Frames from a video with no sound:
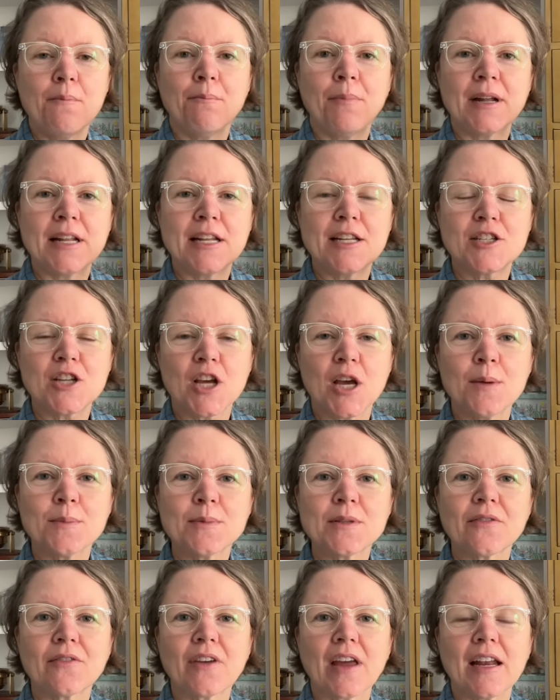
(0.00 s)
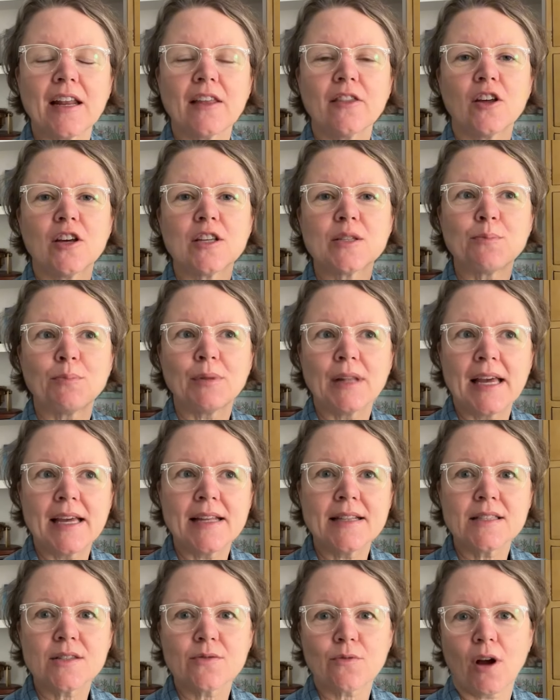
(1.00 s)
But in terms of getting those
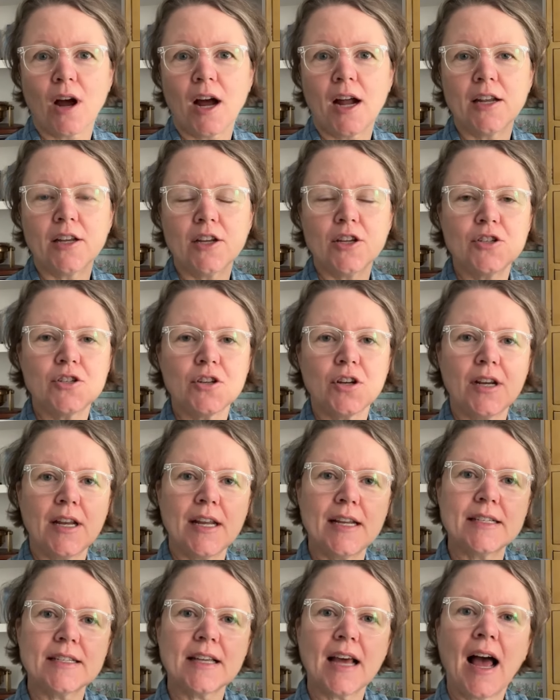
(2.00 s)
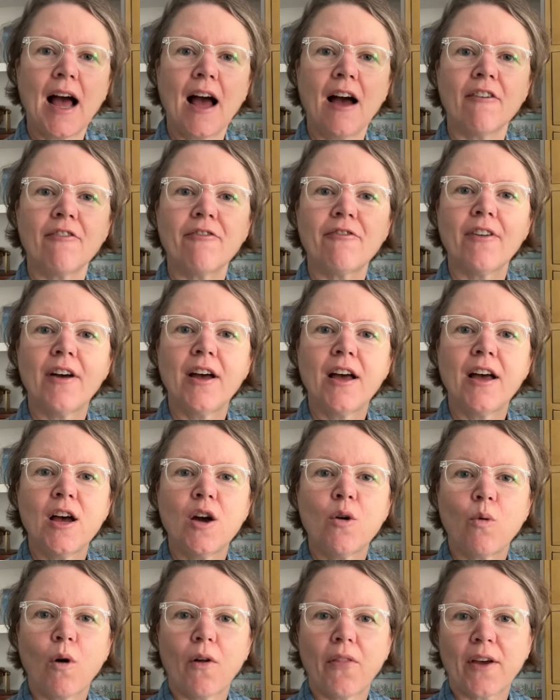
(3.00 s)
blends right, you do need to have
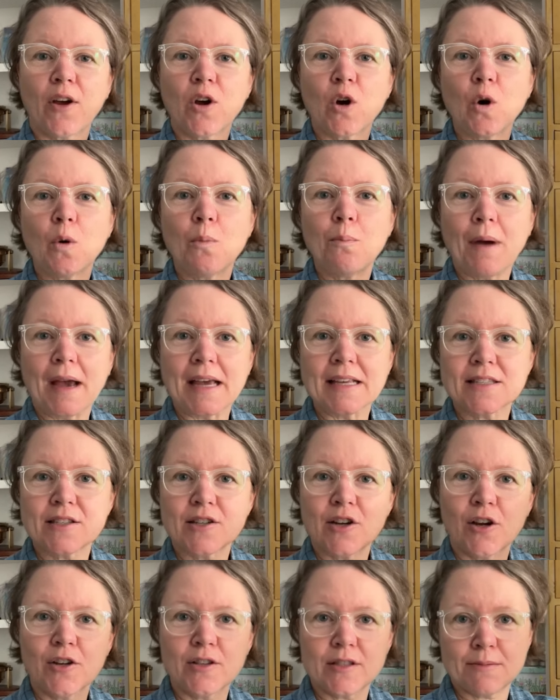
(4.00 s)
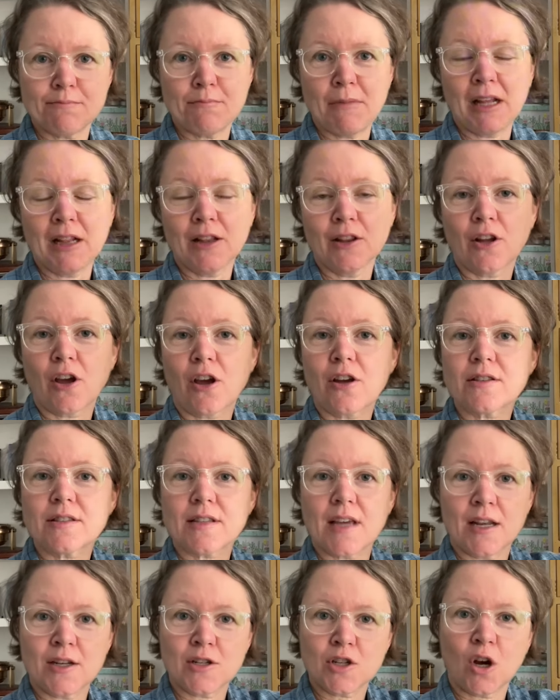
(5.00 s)
what they call base notes, middle notes,
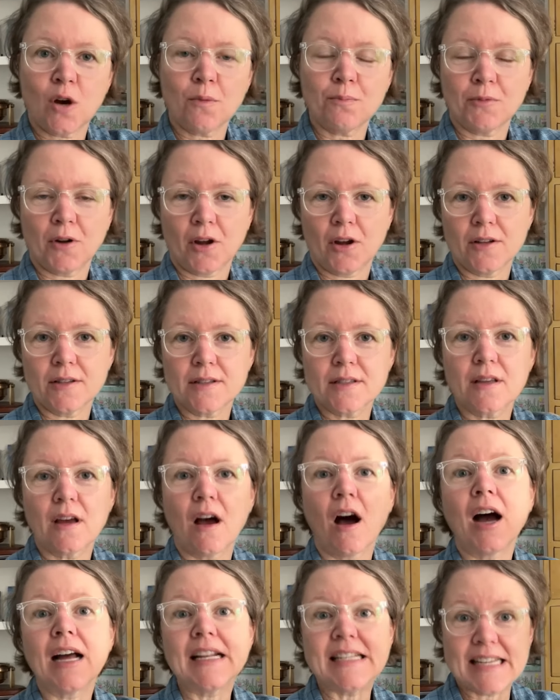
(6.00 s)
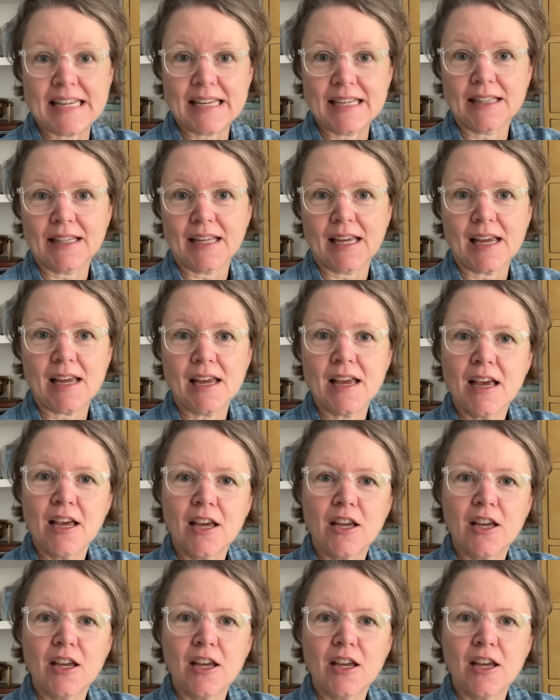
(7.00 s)
and top notes, ideally.